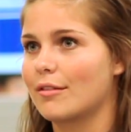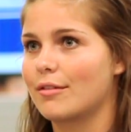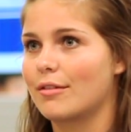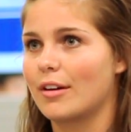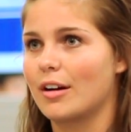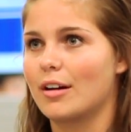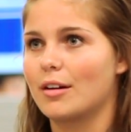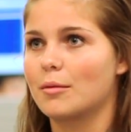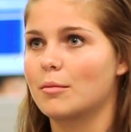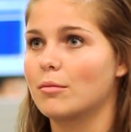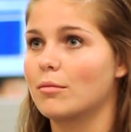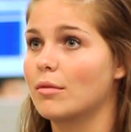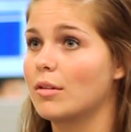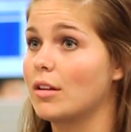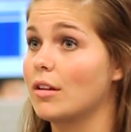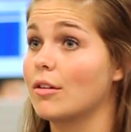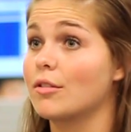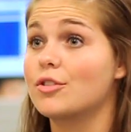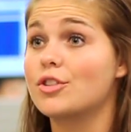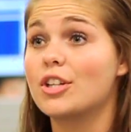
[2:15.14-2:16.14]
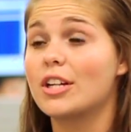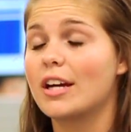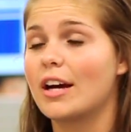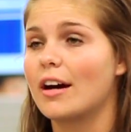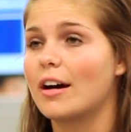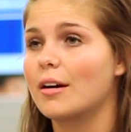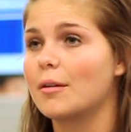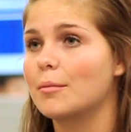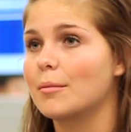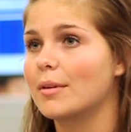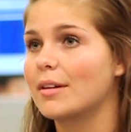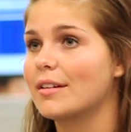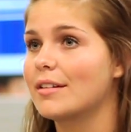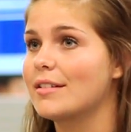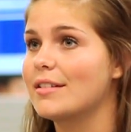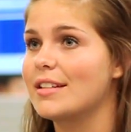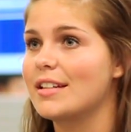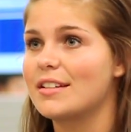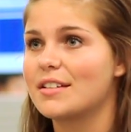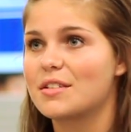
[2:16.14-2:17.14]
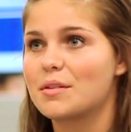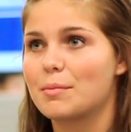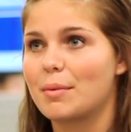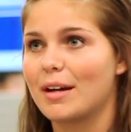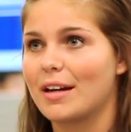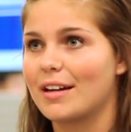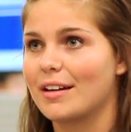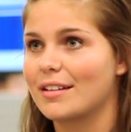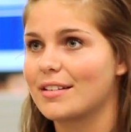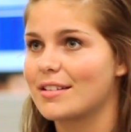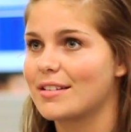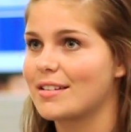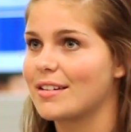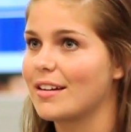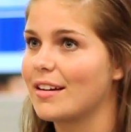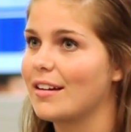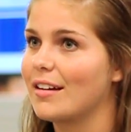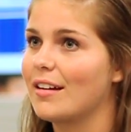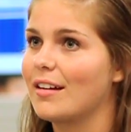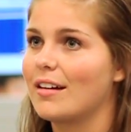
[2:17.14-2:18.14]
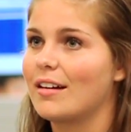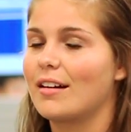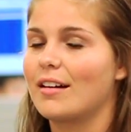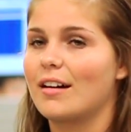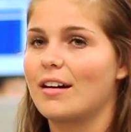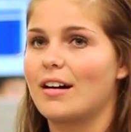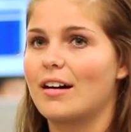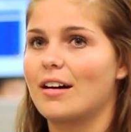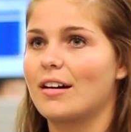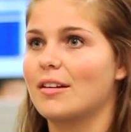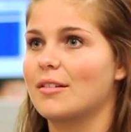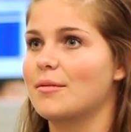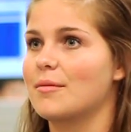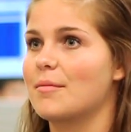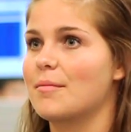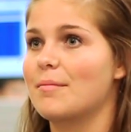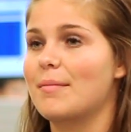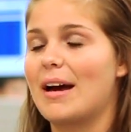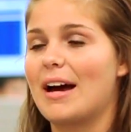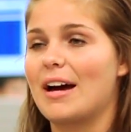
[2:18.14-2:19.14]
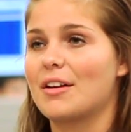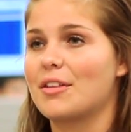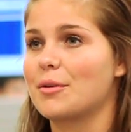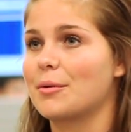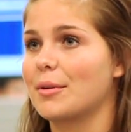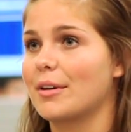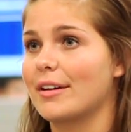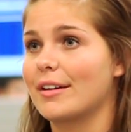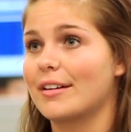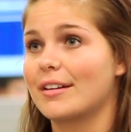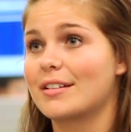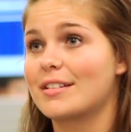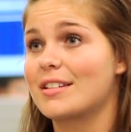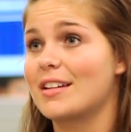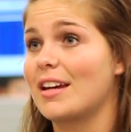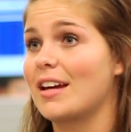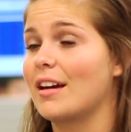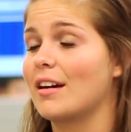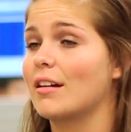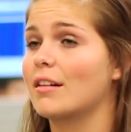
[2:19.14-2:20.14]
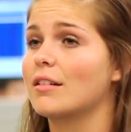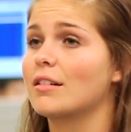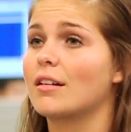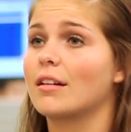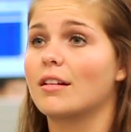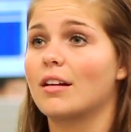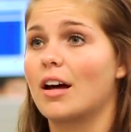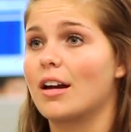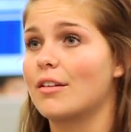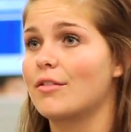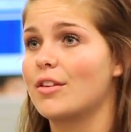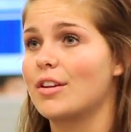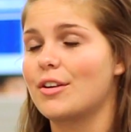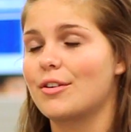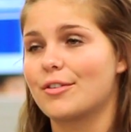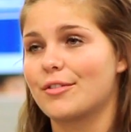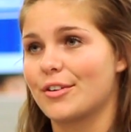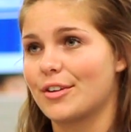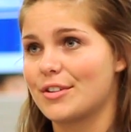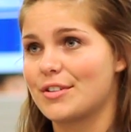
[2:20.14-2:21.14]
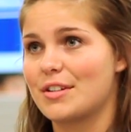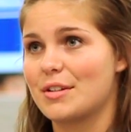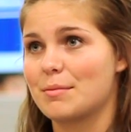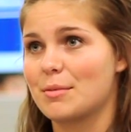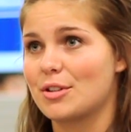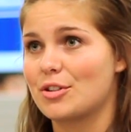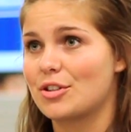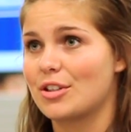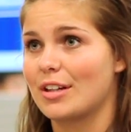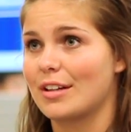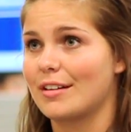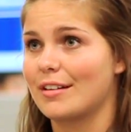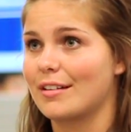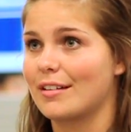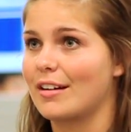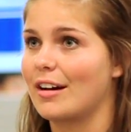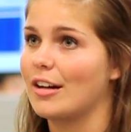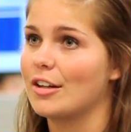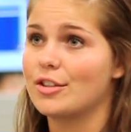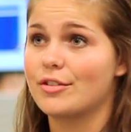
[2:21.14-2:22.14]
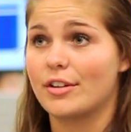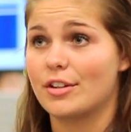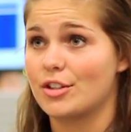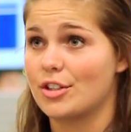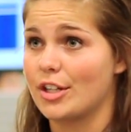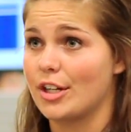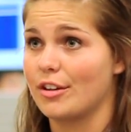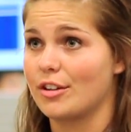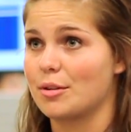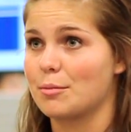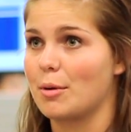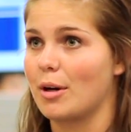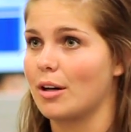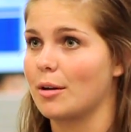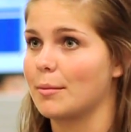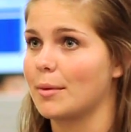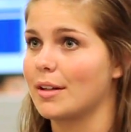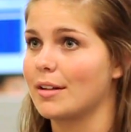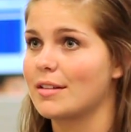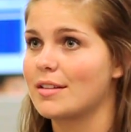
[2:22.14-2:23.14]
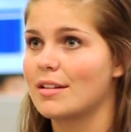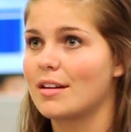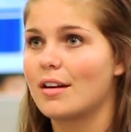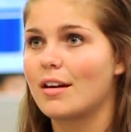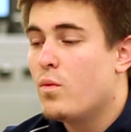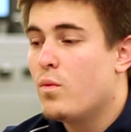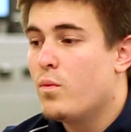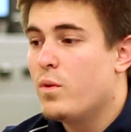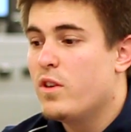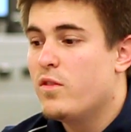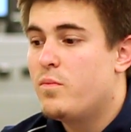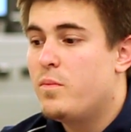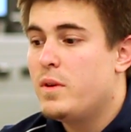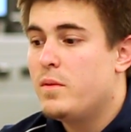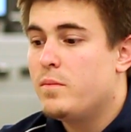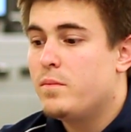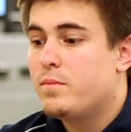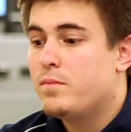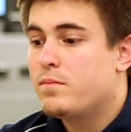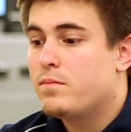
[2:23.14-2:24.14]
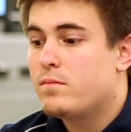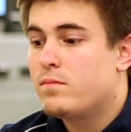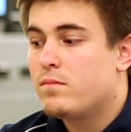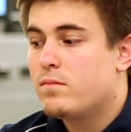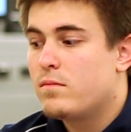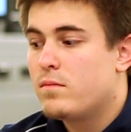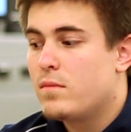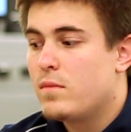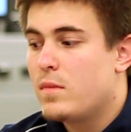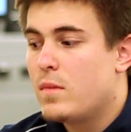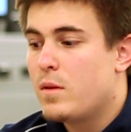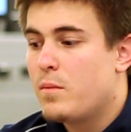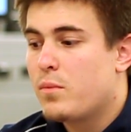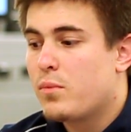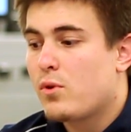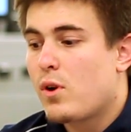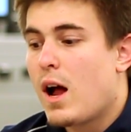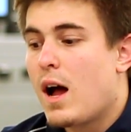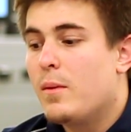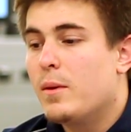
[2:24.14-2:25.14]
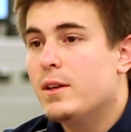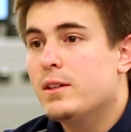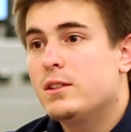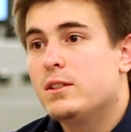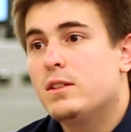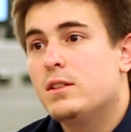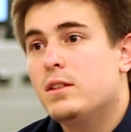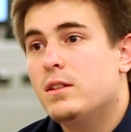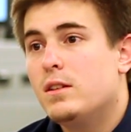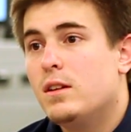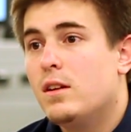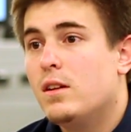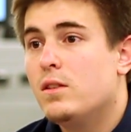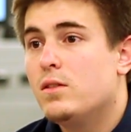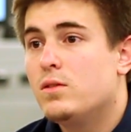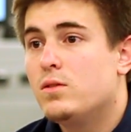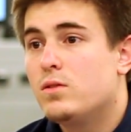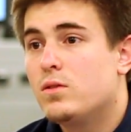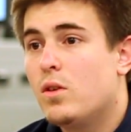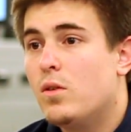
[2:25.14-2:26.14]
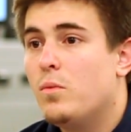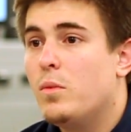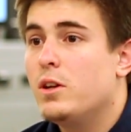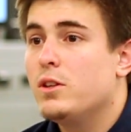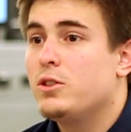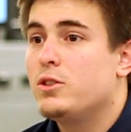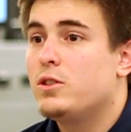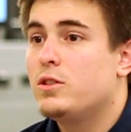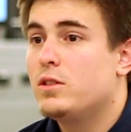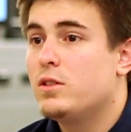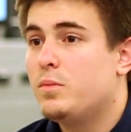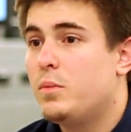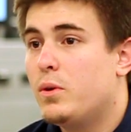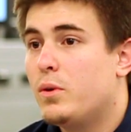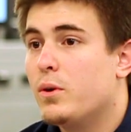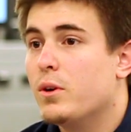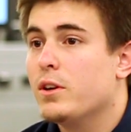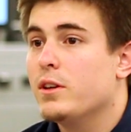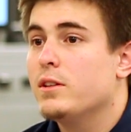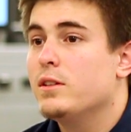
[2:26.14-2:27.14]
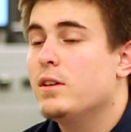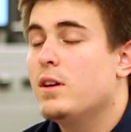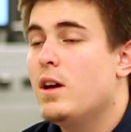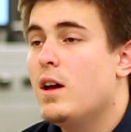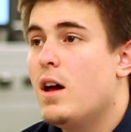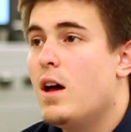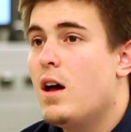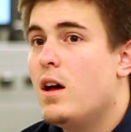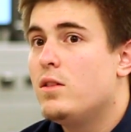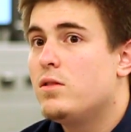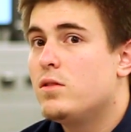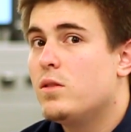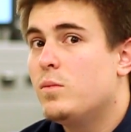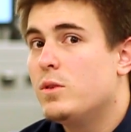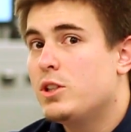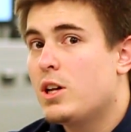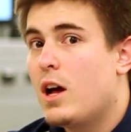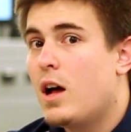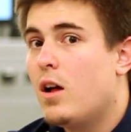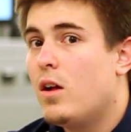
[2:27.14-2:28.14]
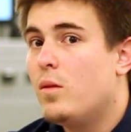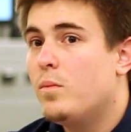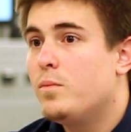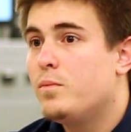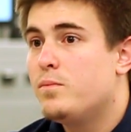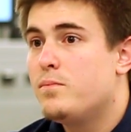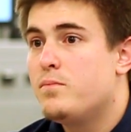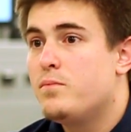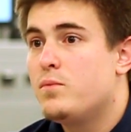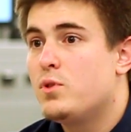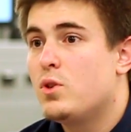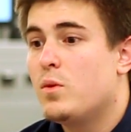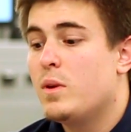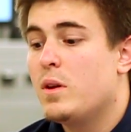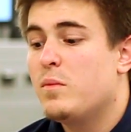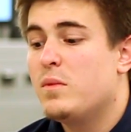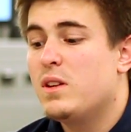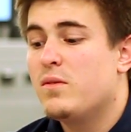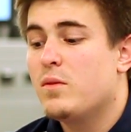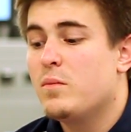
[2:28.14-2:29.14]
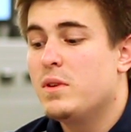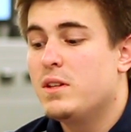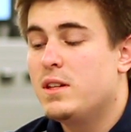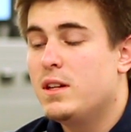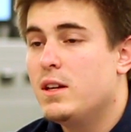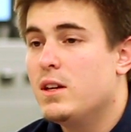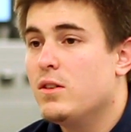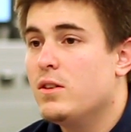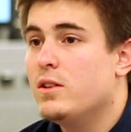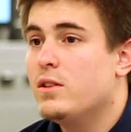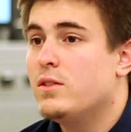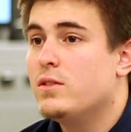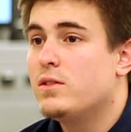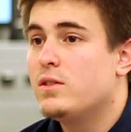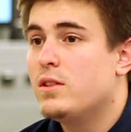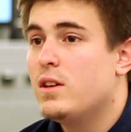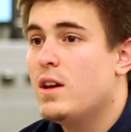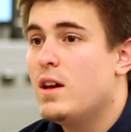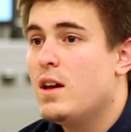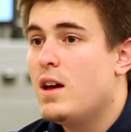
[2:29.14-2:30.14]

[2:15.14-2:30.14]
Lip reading: from GM, D-Space, MathWorks, and a lot of the University of Michigan College of Engineering departments. We've been promised so much support, so much help, so many different materials.